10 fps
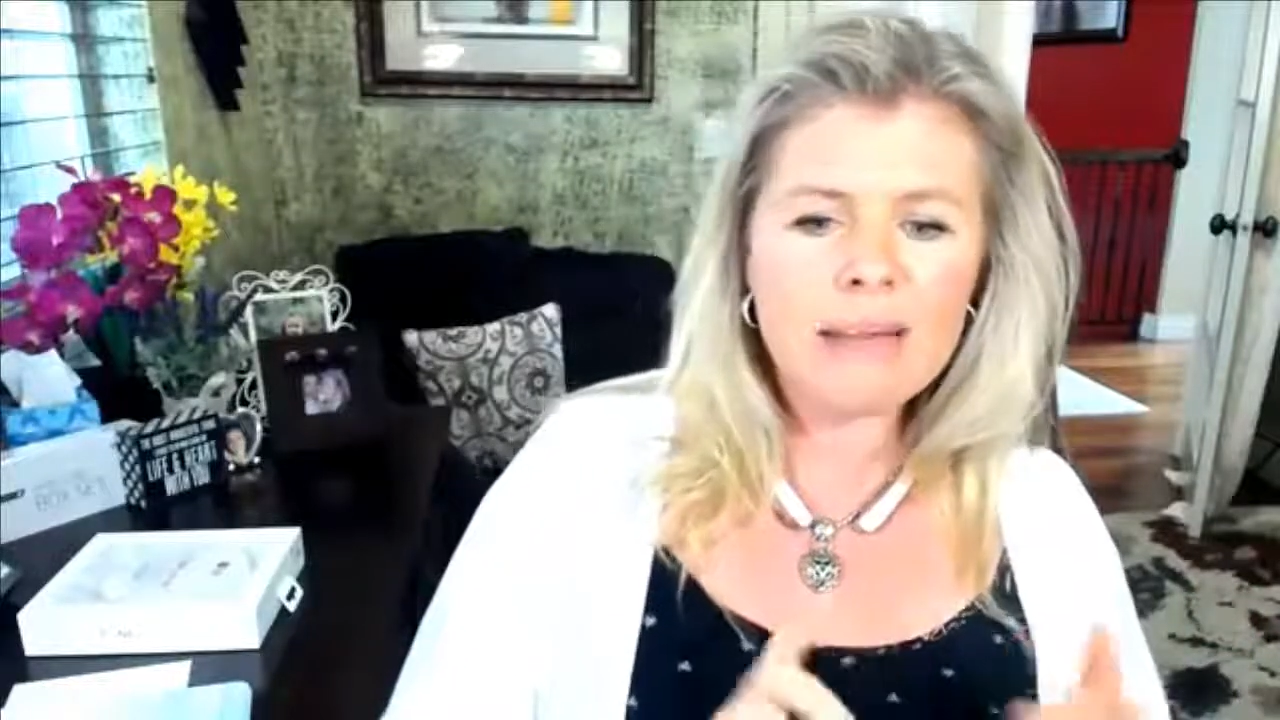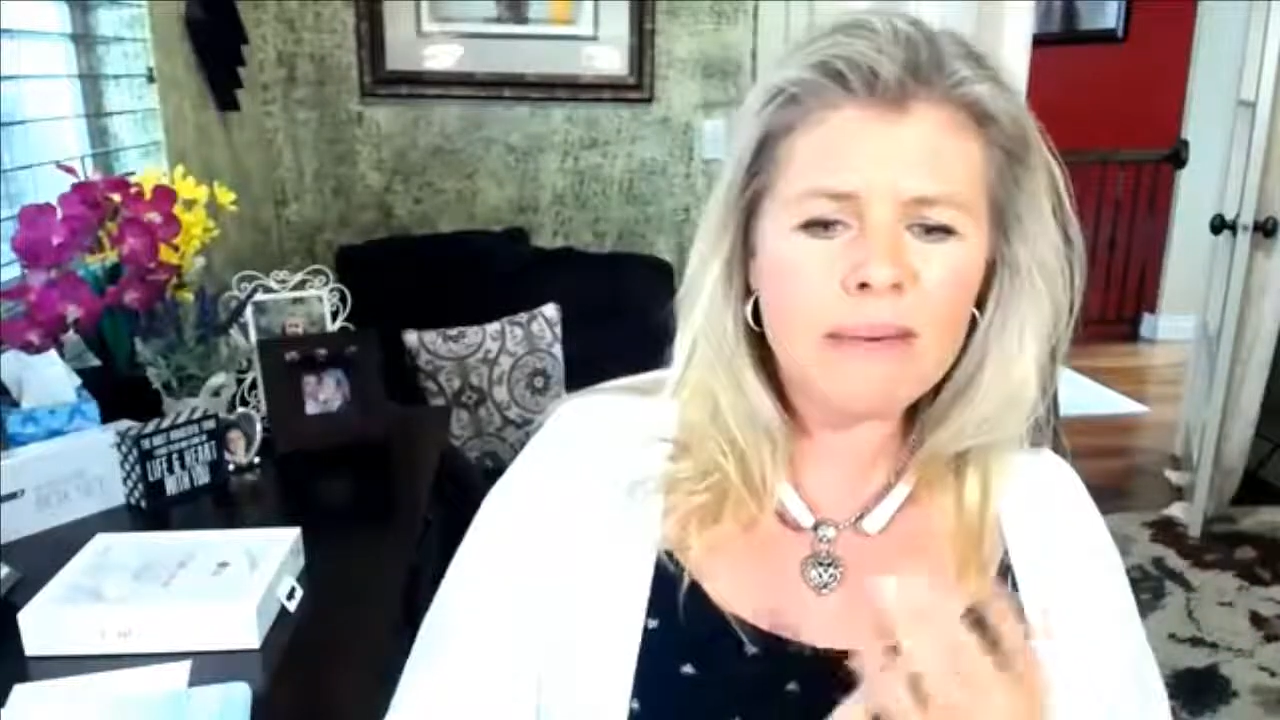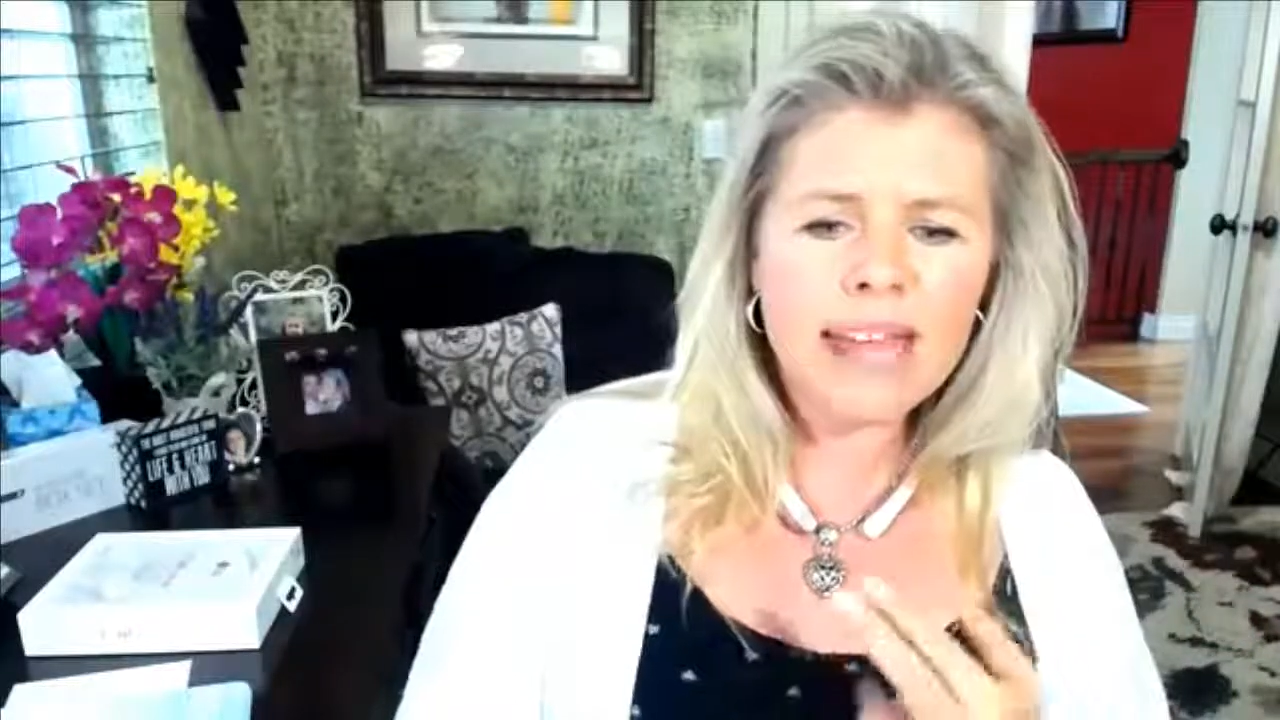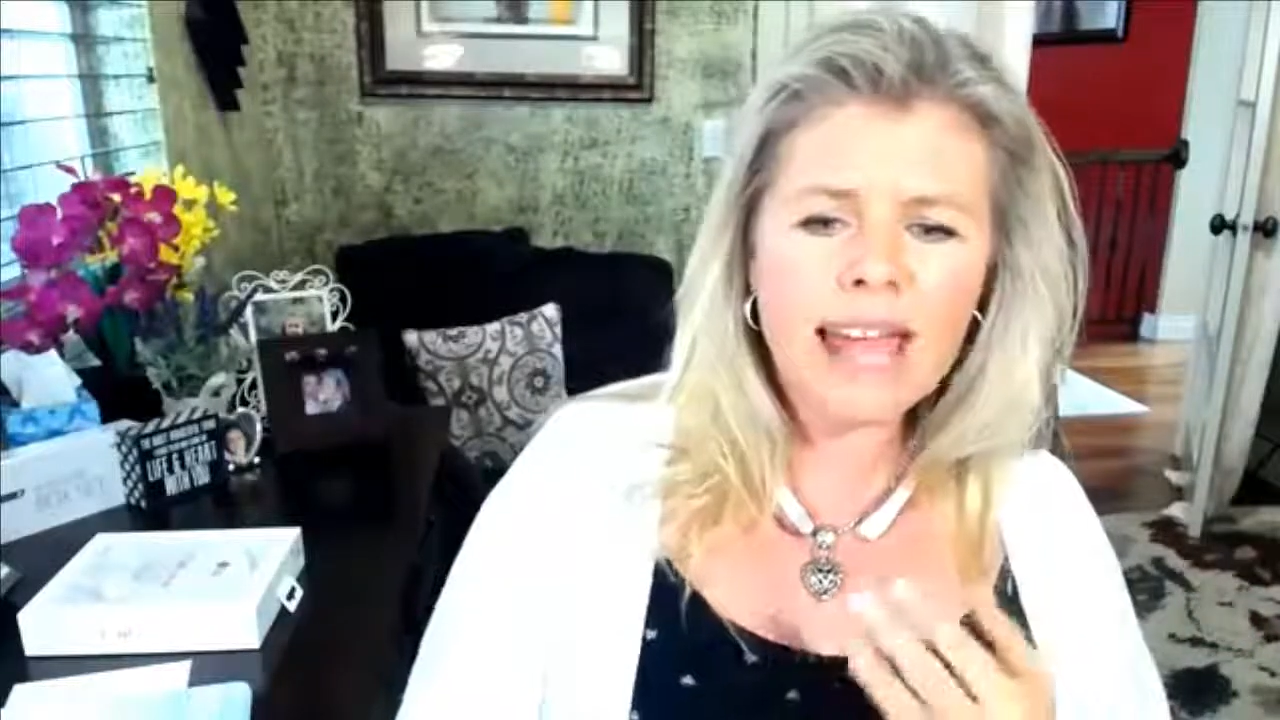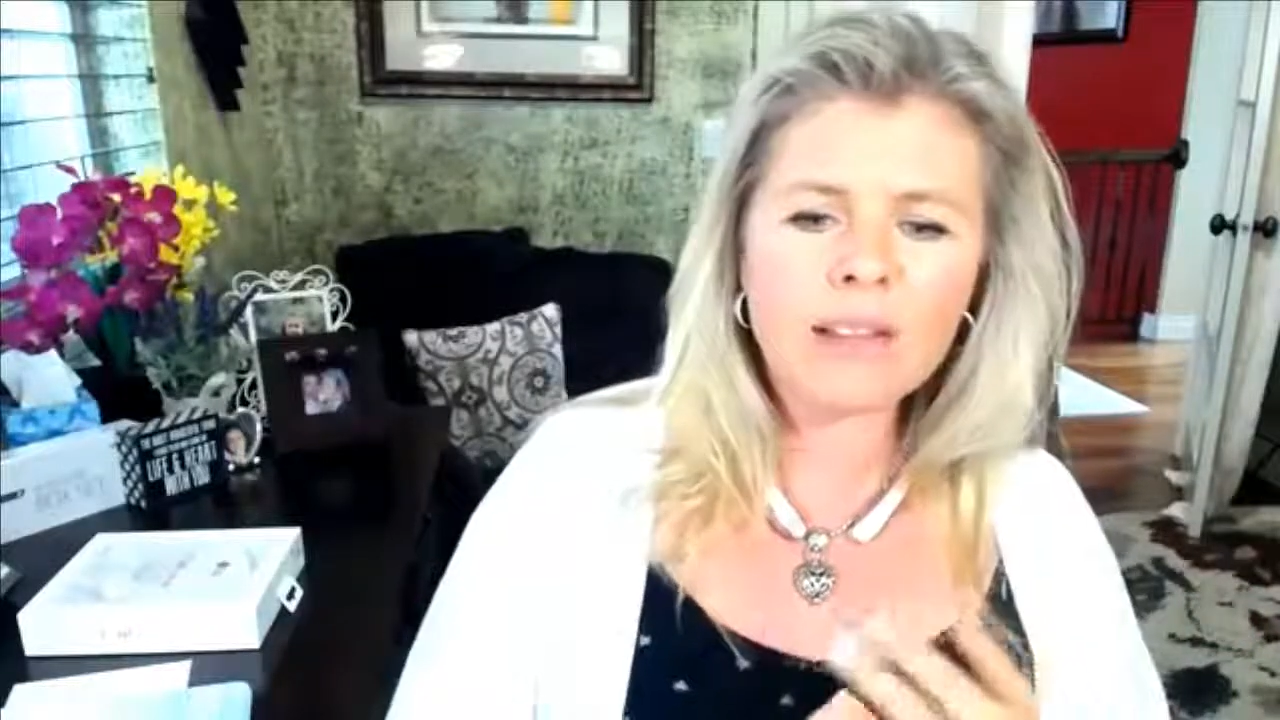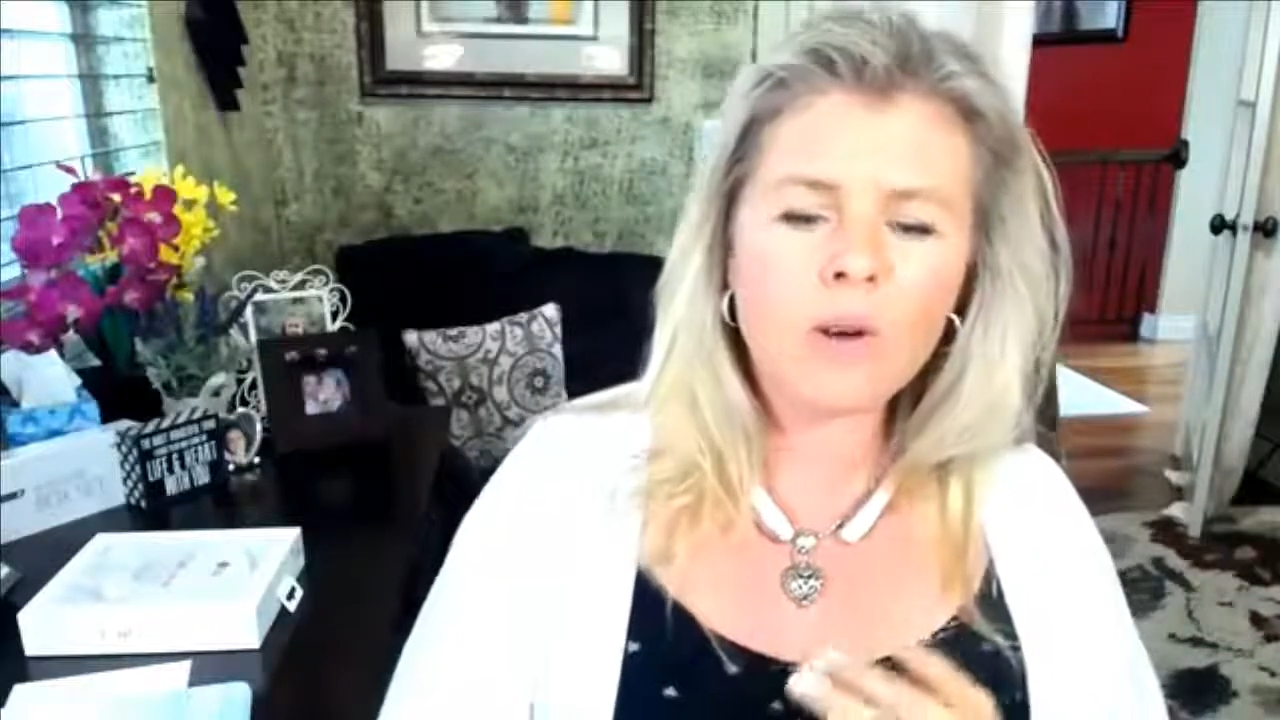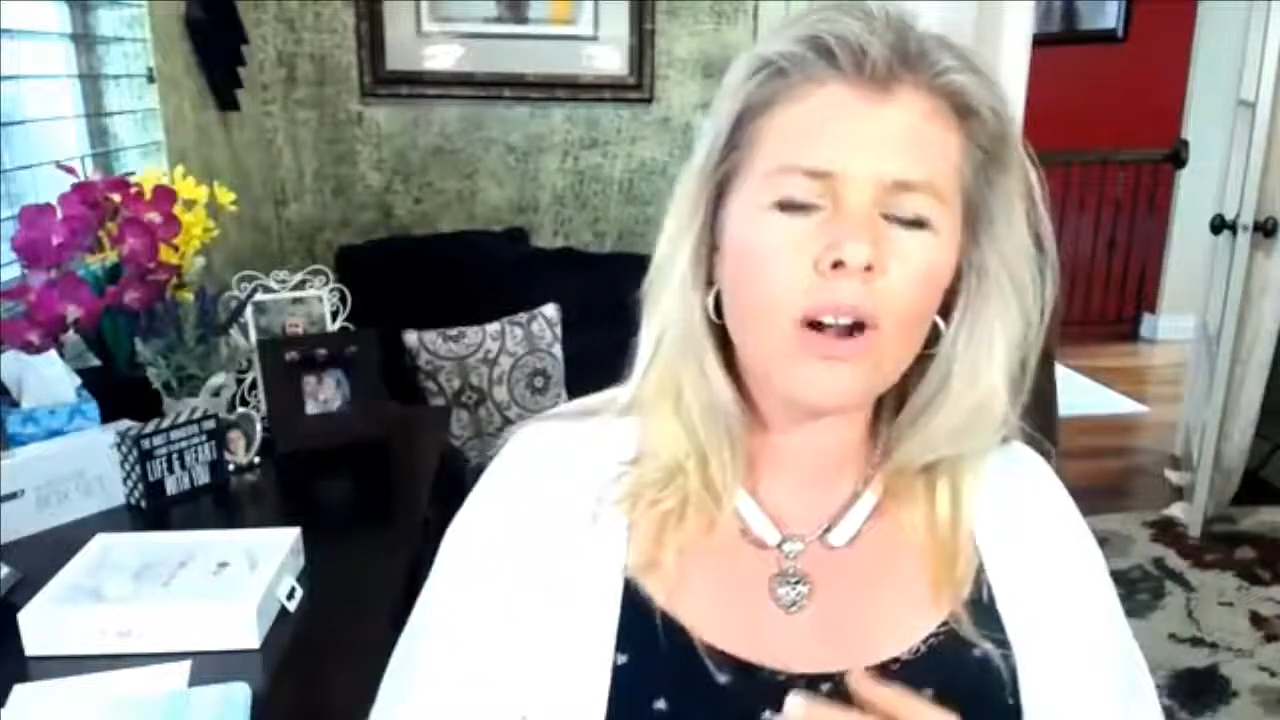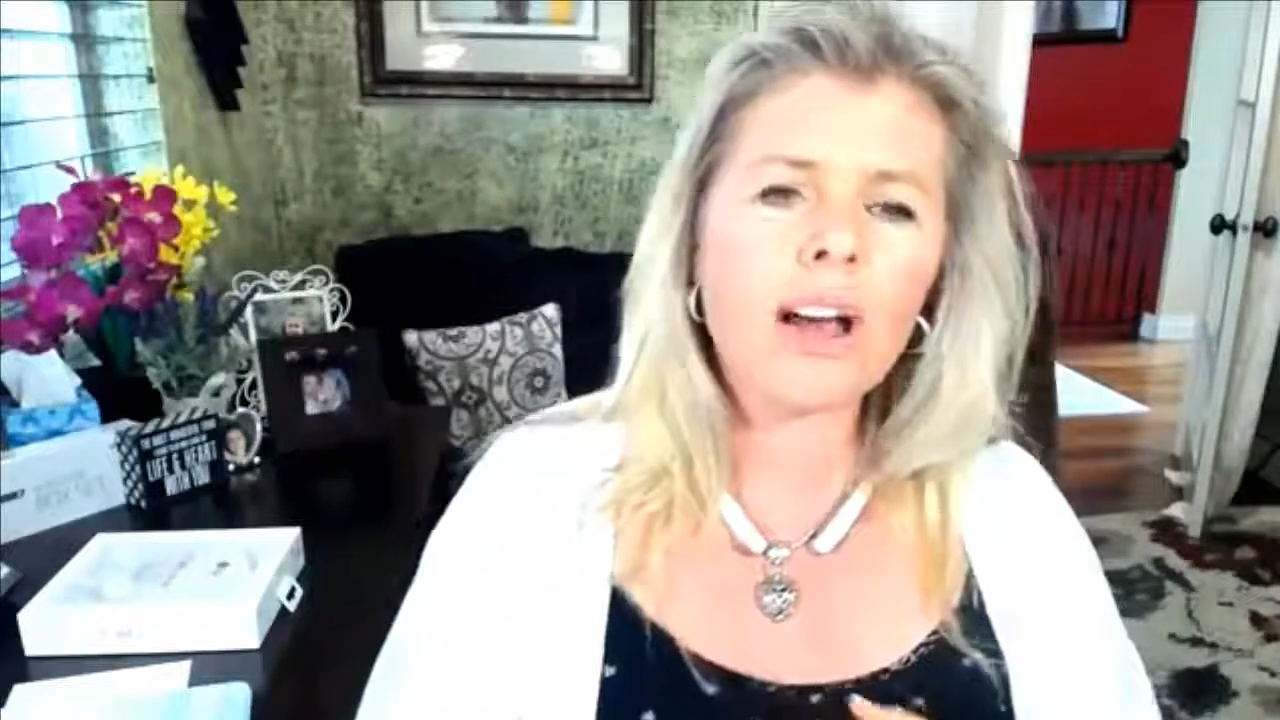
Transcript: Hey Debbie,